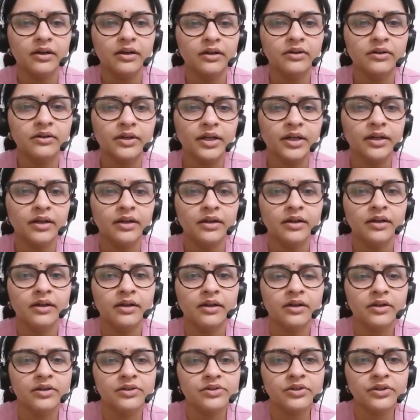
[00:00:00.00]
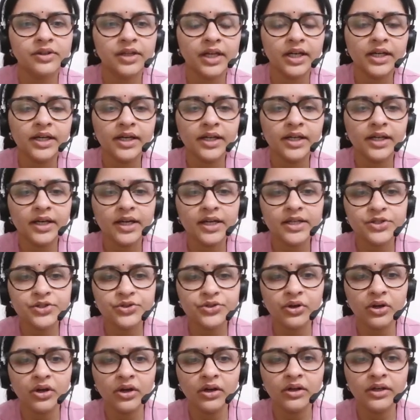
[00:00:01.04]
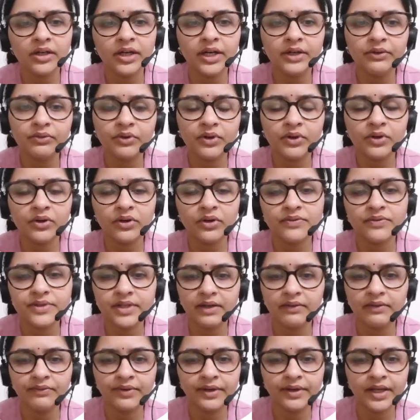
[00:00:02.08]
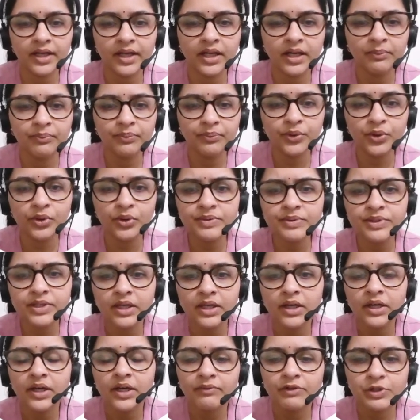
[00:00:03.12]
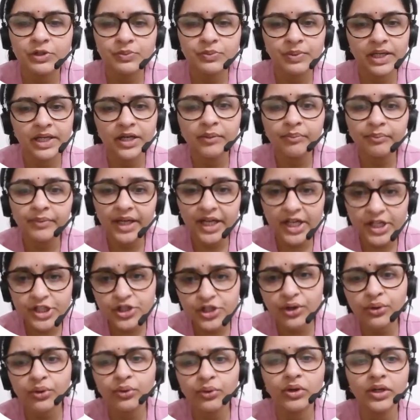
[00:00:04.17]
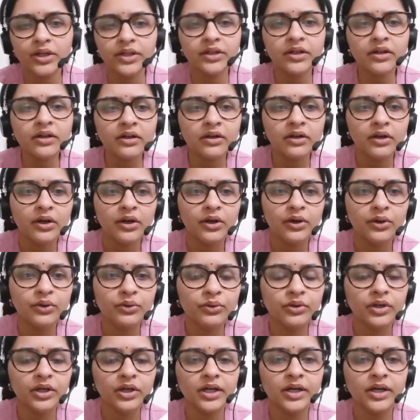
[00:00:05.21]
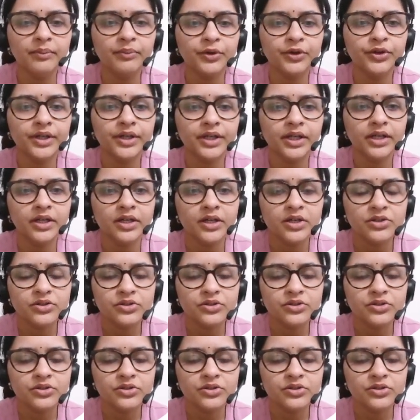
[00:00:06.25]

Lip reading: Okay. So Telangana has strong network of self-help groups which play a major role in the rural community.